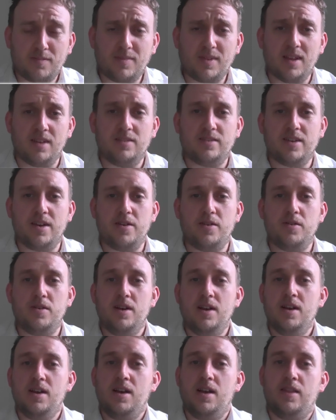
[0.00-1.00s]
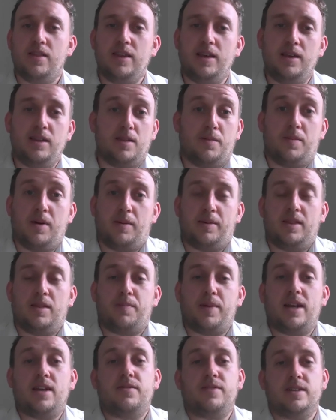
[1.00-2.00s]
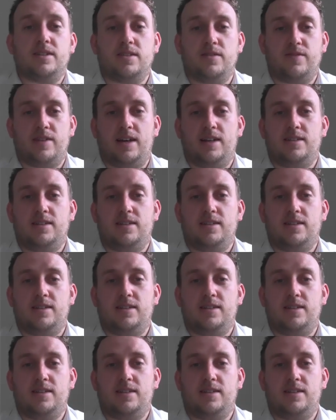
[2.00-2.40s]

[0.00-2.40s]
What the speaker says: So the benefits of that